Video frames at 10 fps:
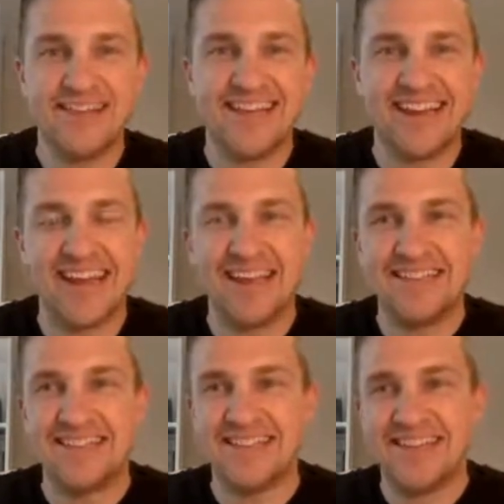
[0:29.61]

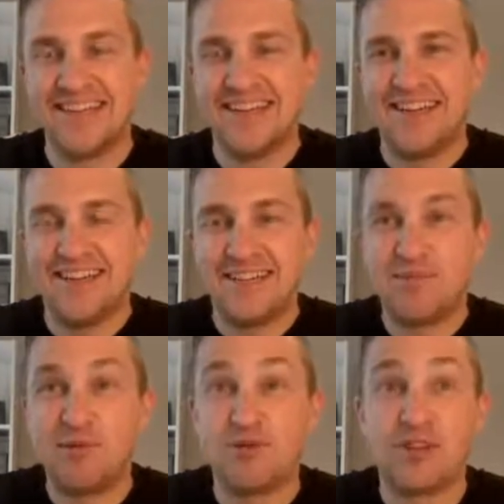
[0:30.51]
Today's, I
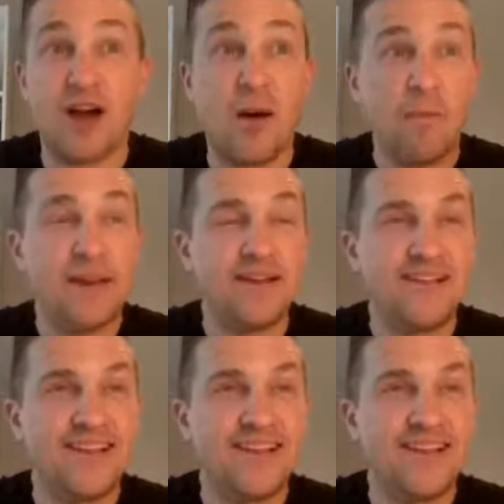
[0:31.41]
suppose, topic,